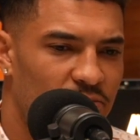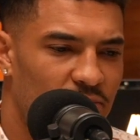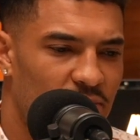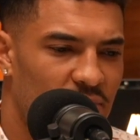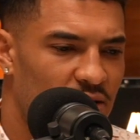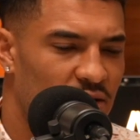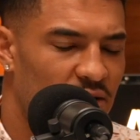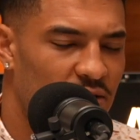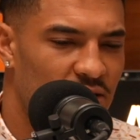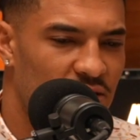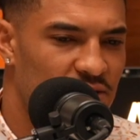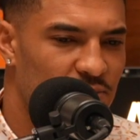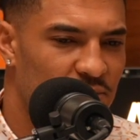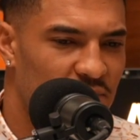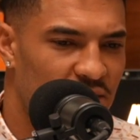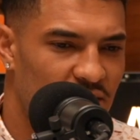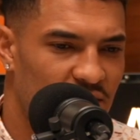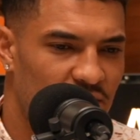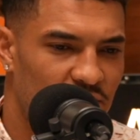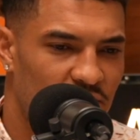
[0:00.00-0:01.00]
Each
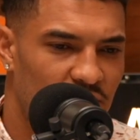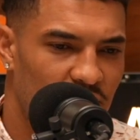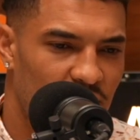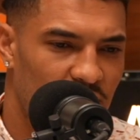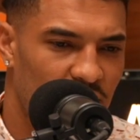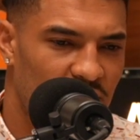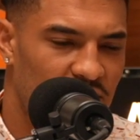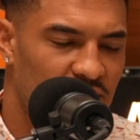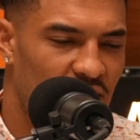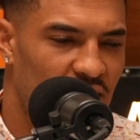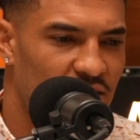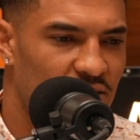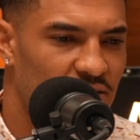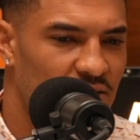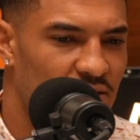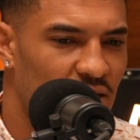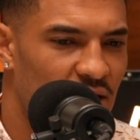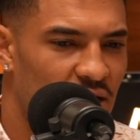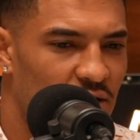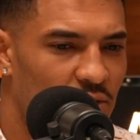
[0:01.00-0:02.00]
meeting we try to
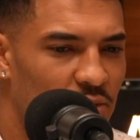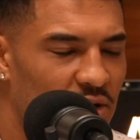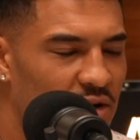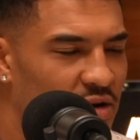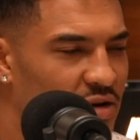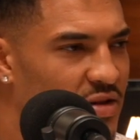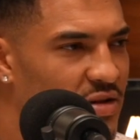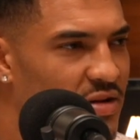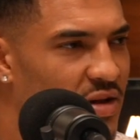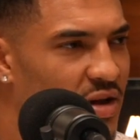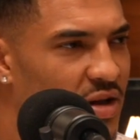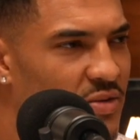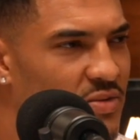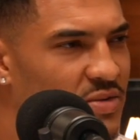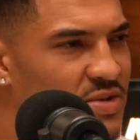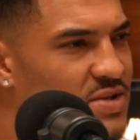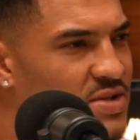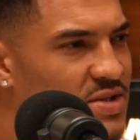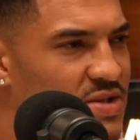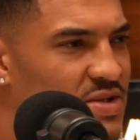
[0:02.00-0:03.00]
hit a word of the day,
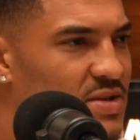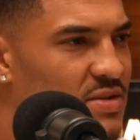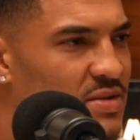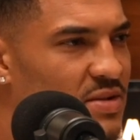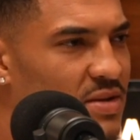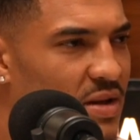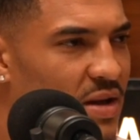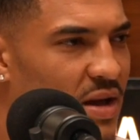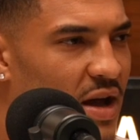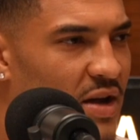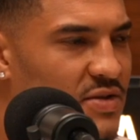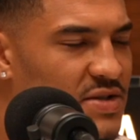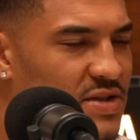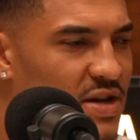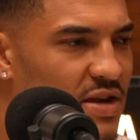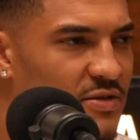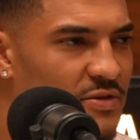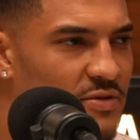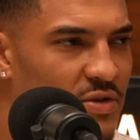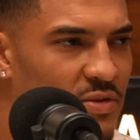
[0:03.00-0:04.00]
which is just
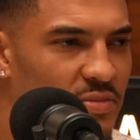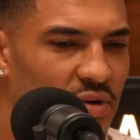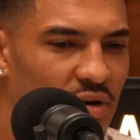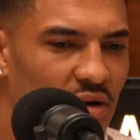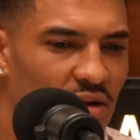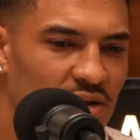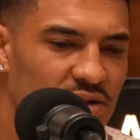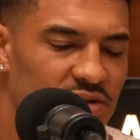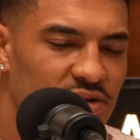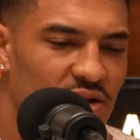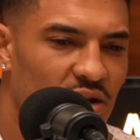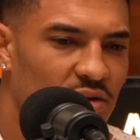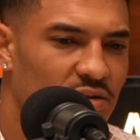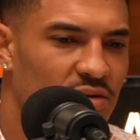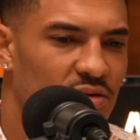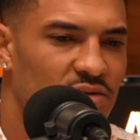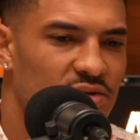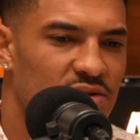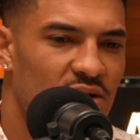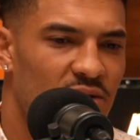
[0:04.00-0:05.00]
outside of football. Let's talk
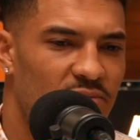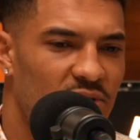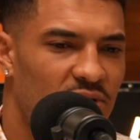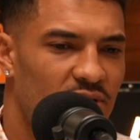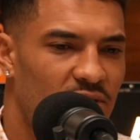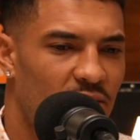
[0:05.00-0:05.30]
through something